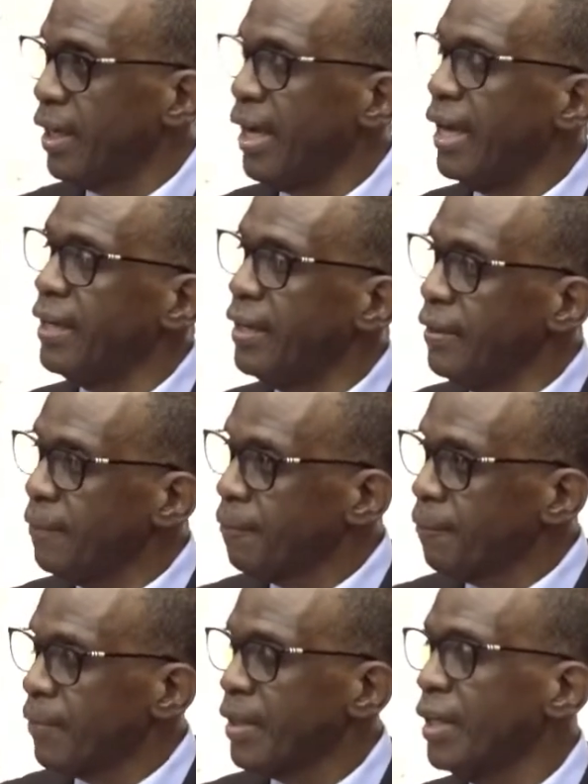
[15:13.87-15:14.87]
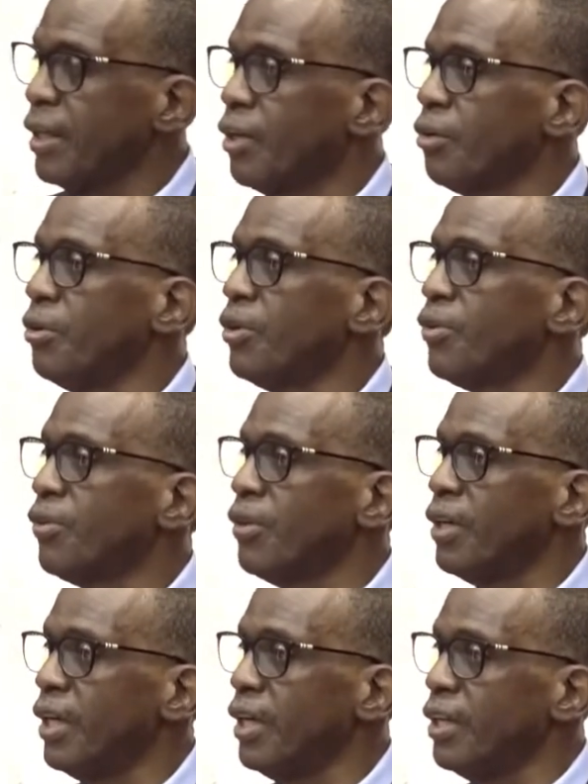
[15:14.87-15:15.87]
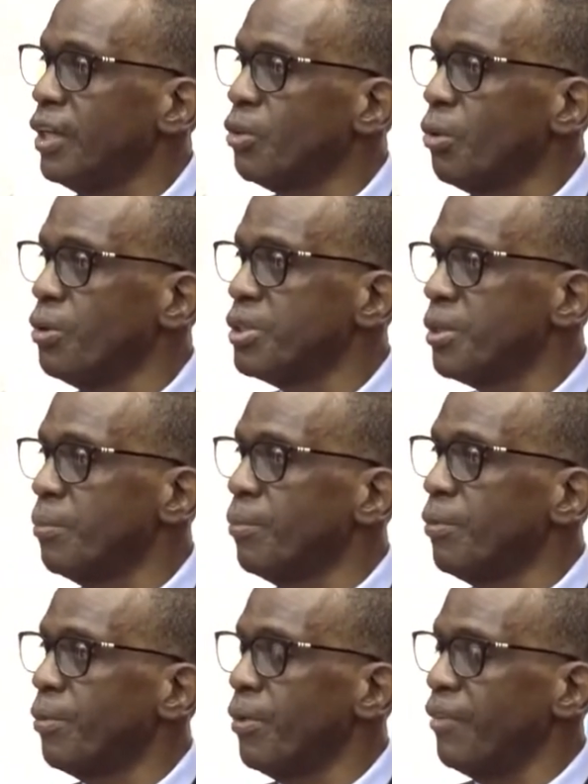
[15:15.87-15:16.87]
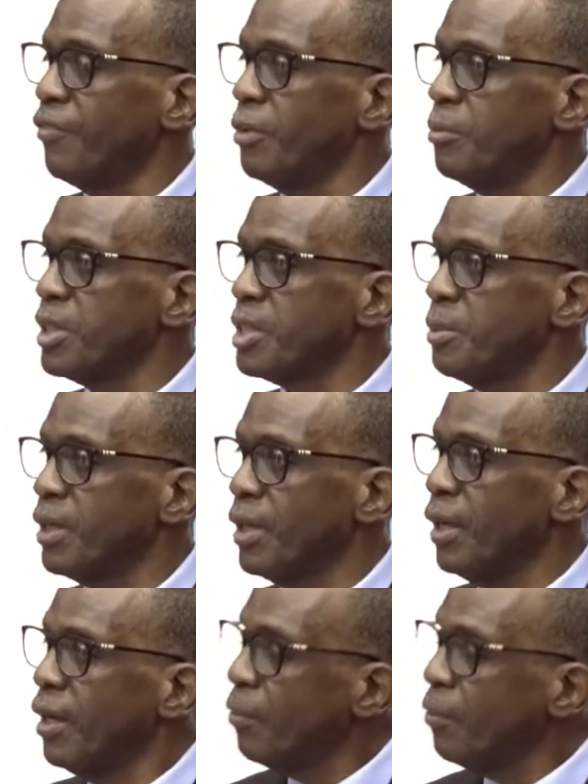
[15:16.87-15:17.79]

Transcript: any increase in the tourism revenue, Mr. Speaker.